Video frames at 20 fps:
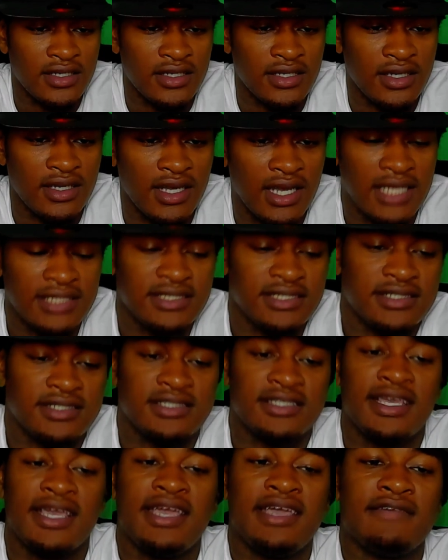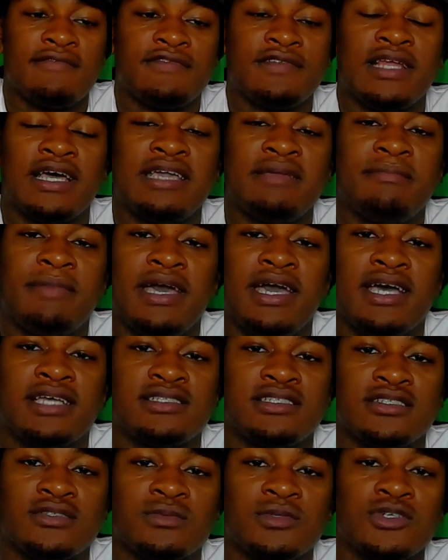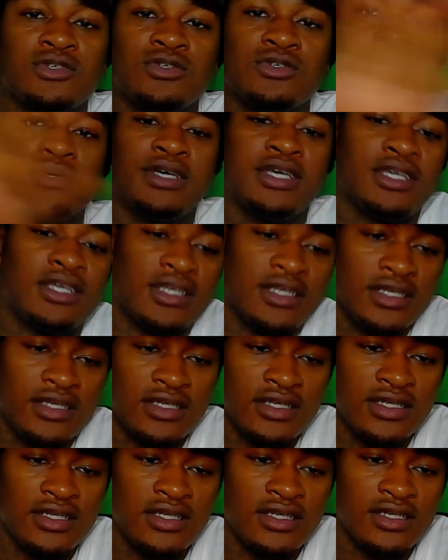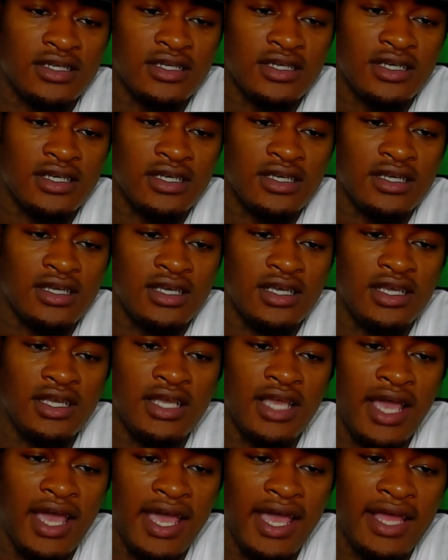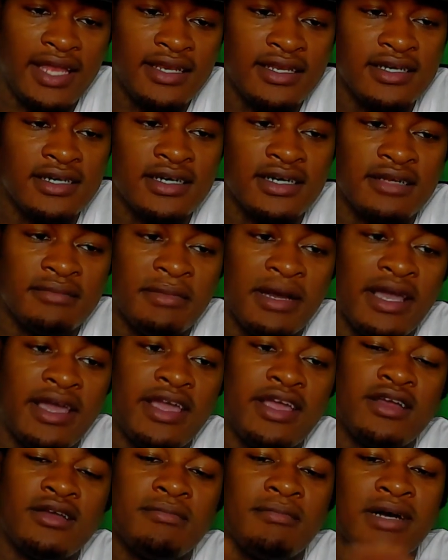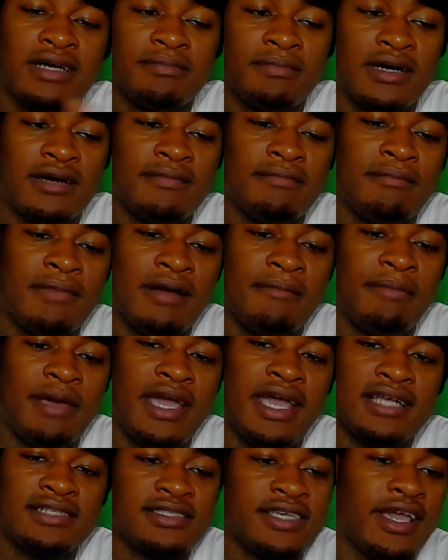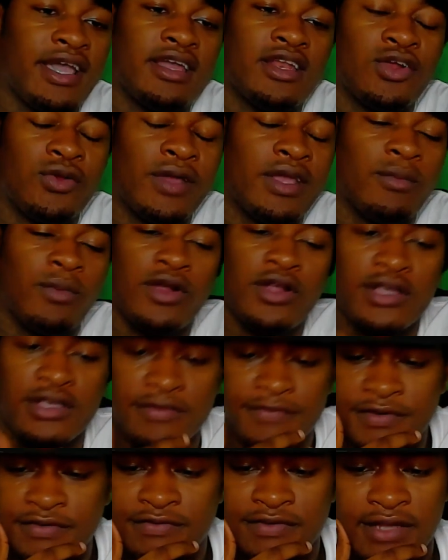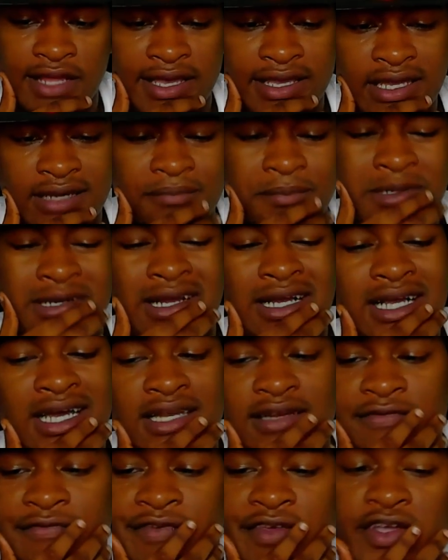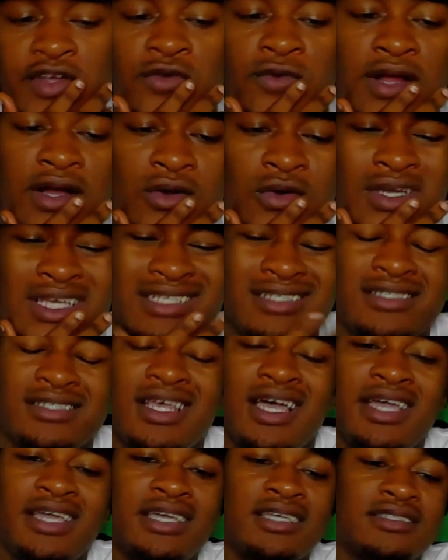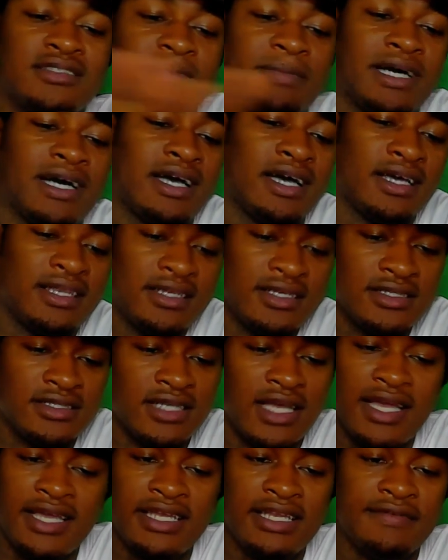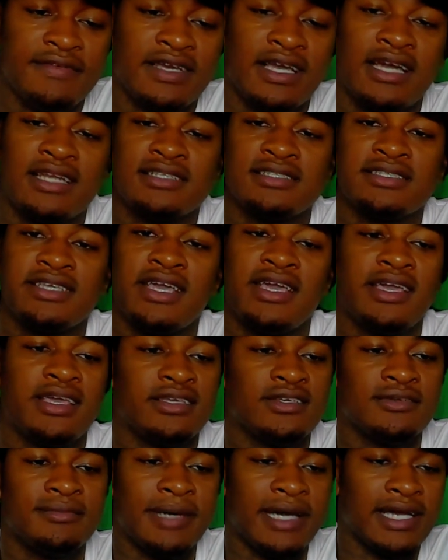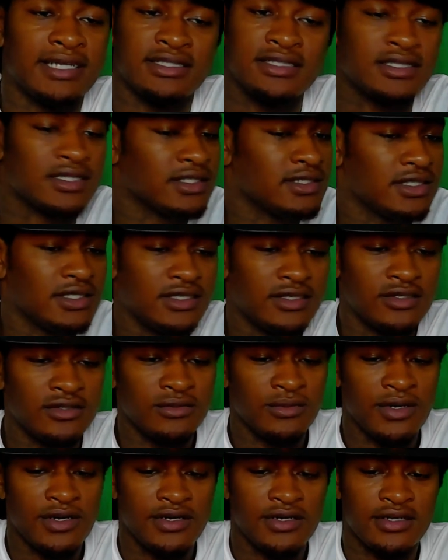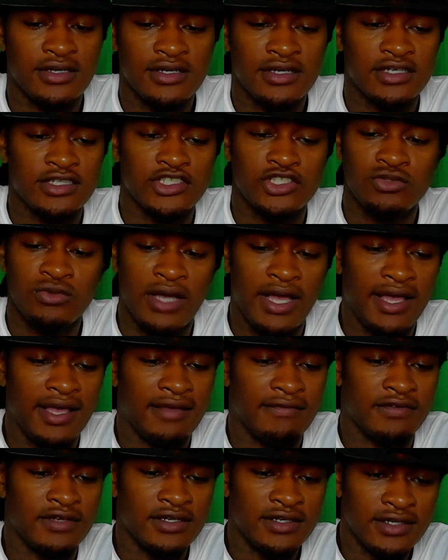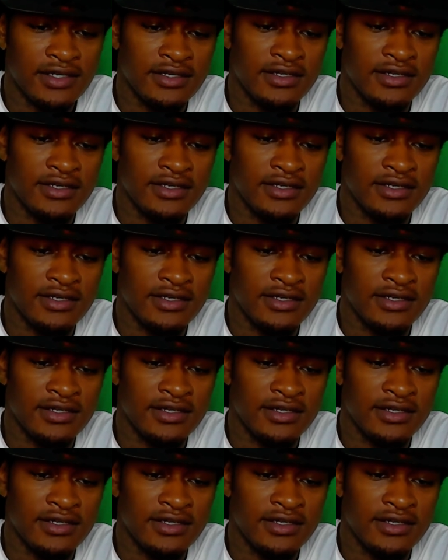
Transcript: I just scanned flight badges real quick. He had none. My air, my, my my badge scanner ain't working for flight. But I gotta figure out. It's science behind this. I ain't even gotta scan your badges because it don't work because you have none.